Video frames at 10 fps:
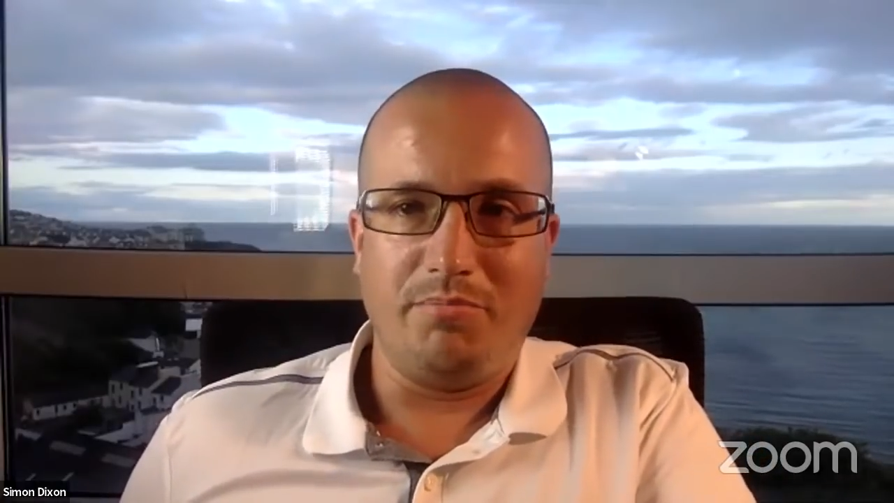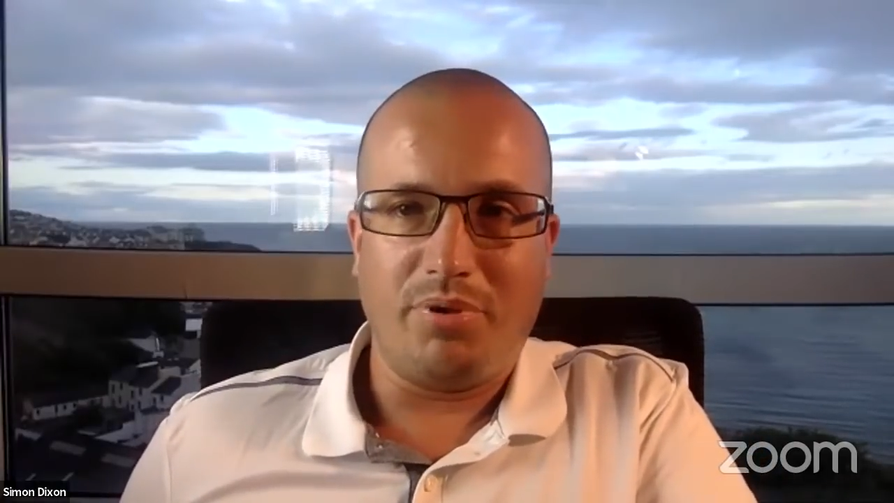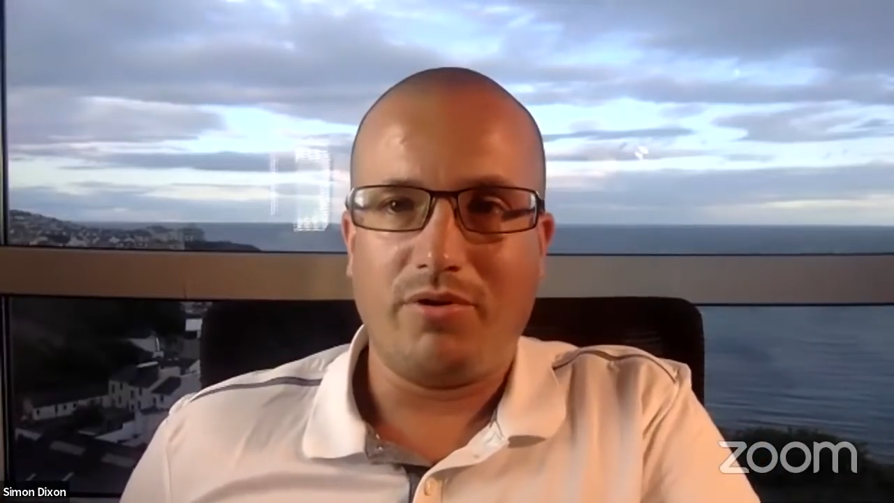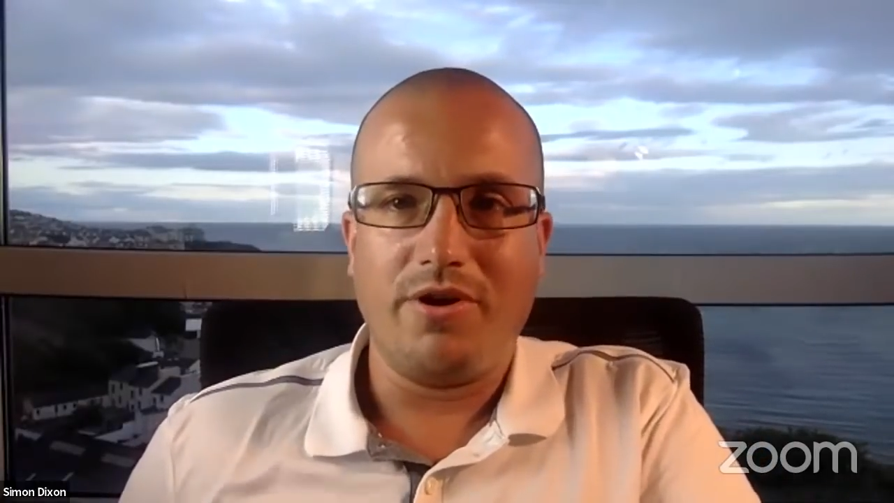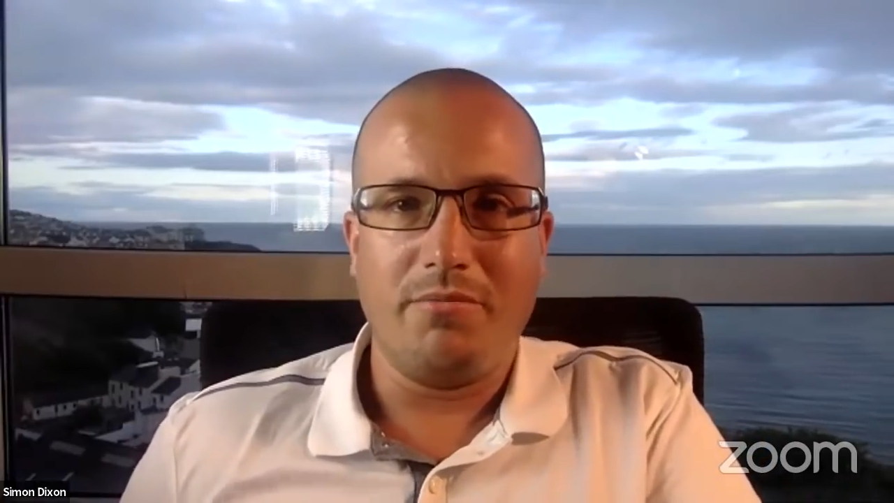
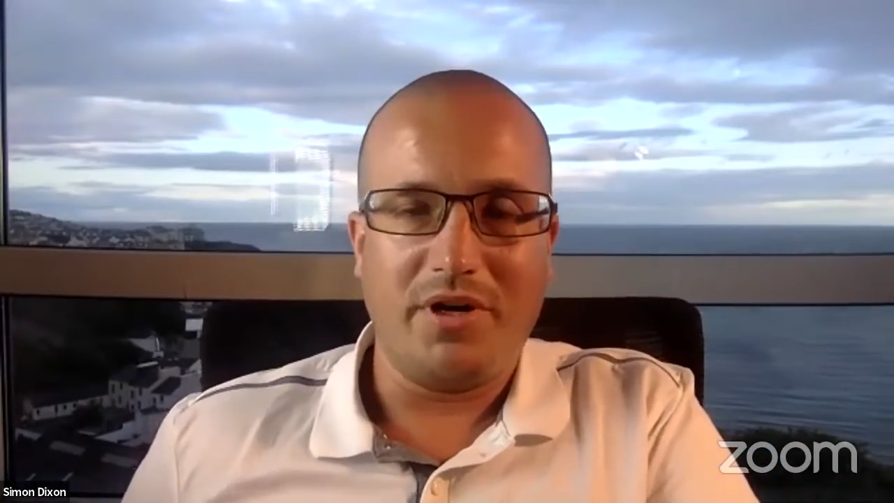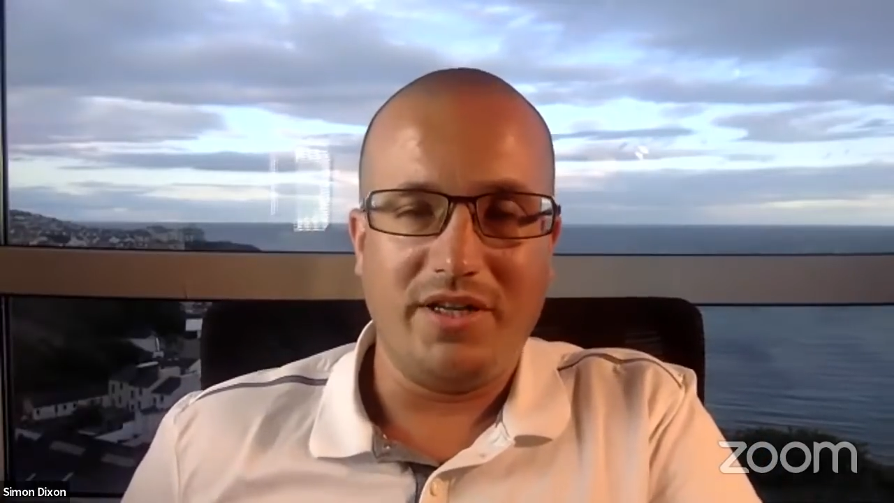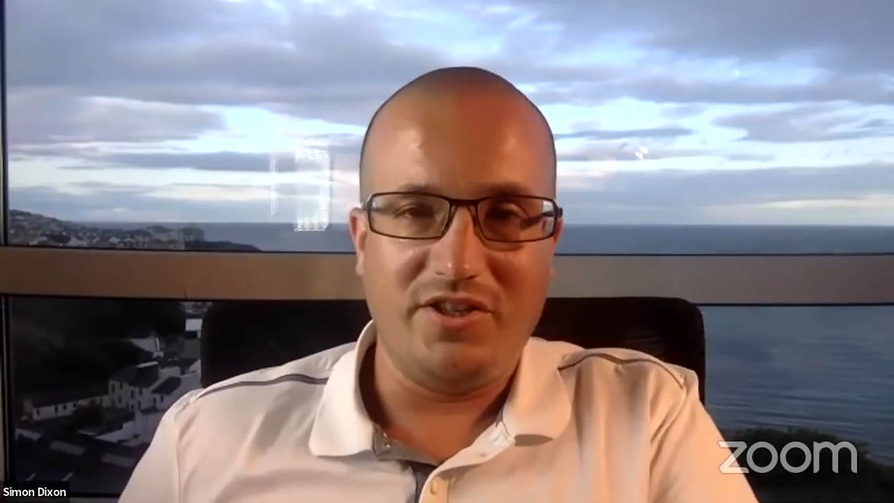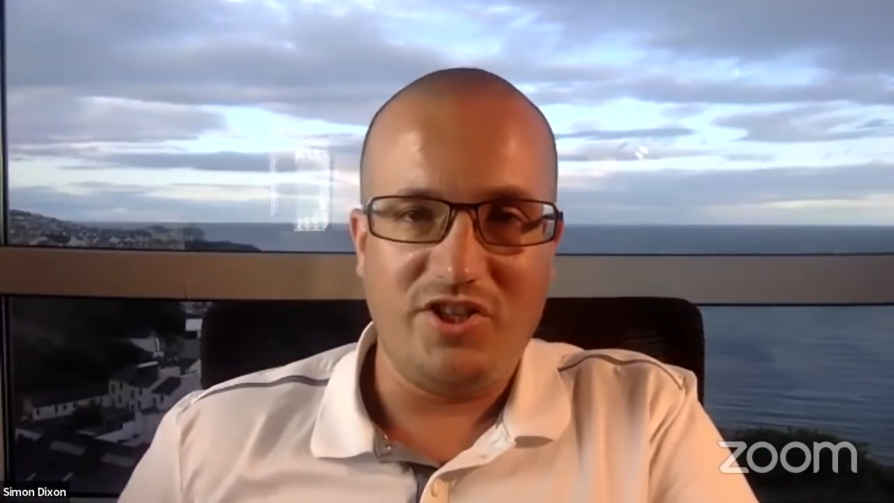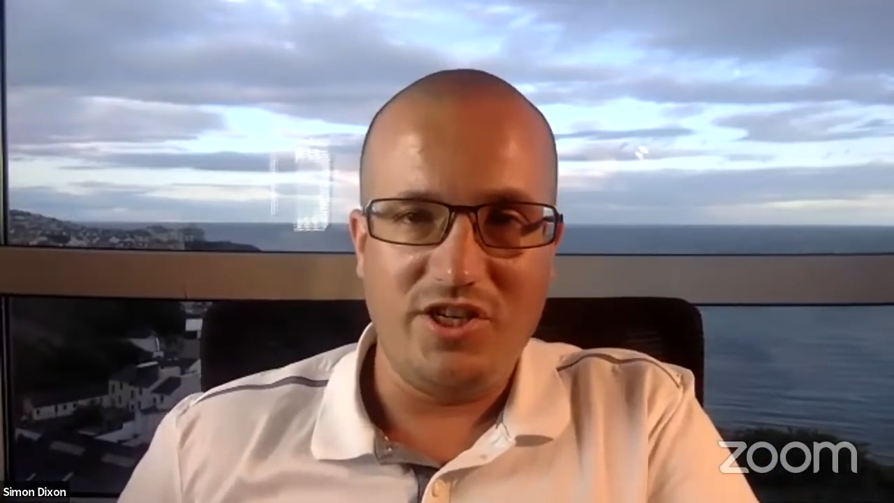borrow
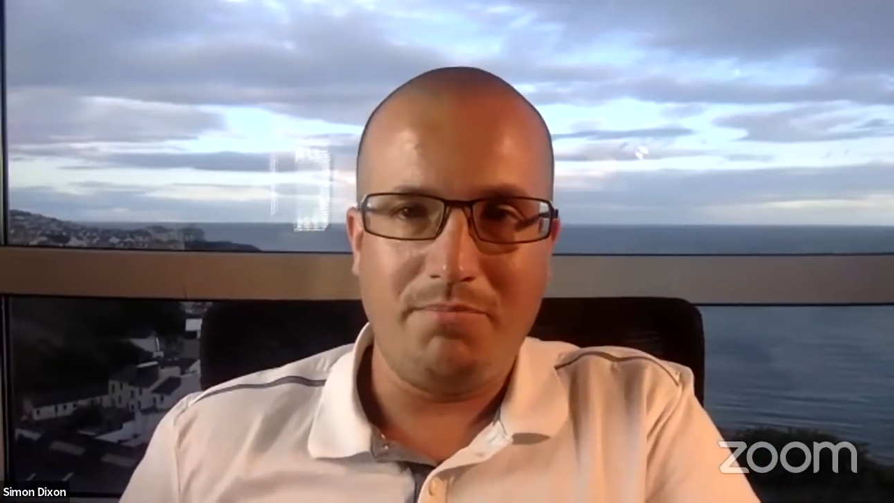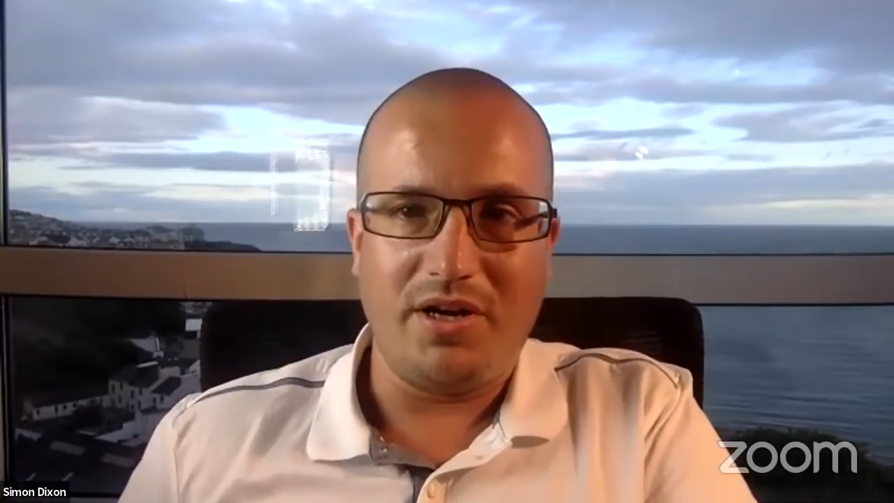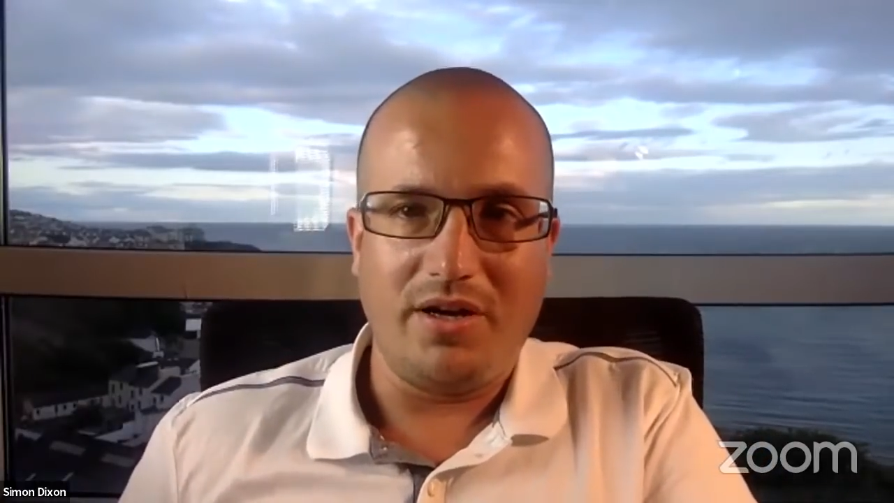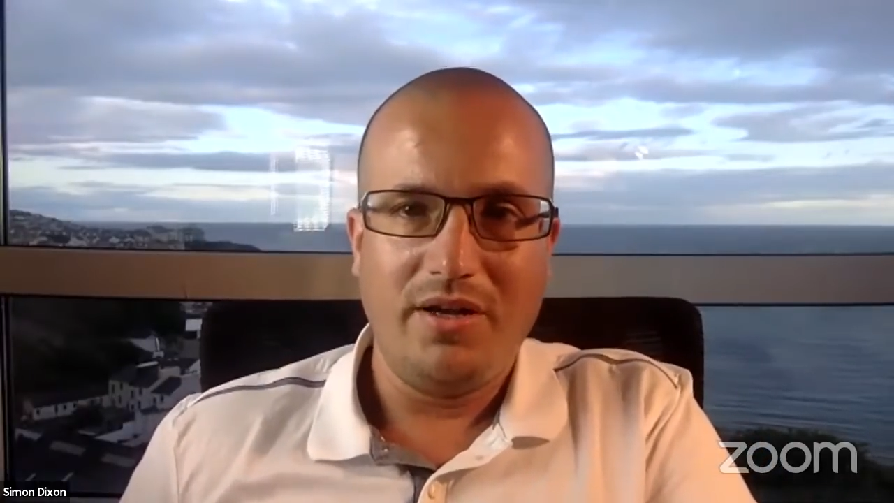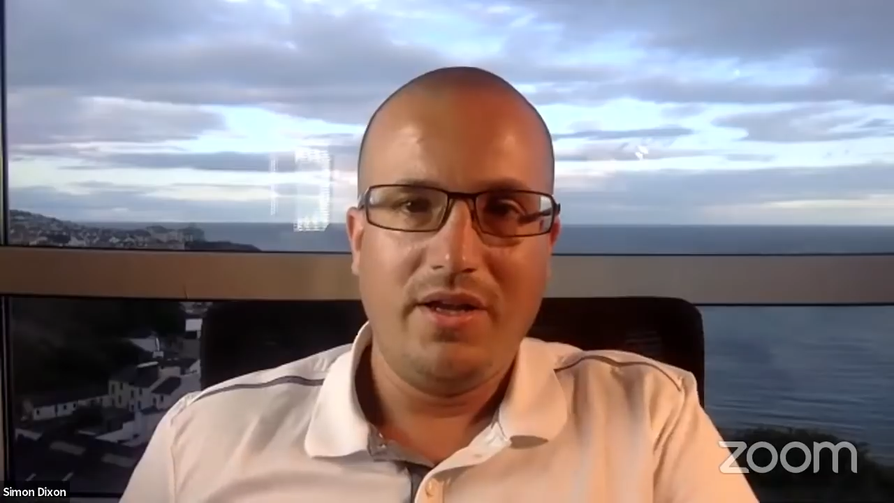money
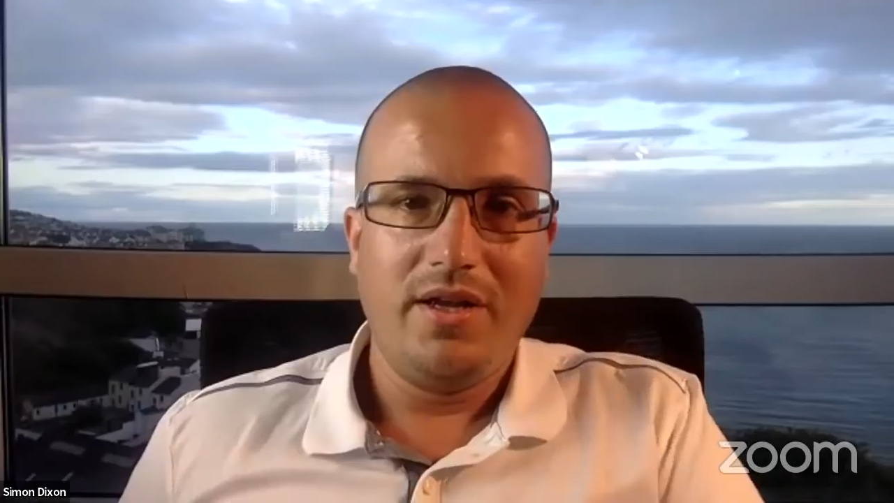cheaper.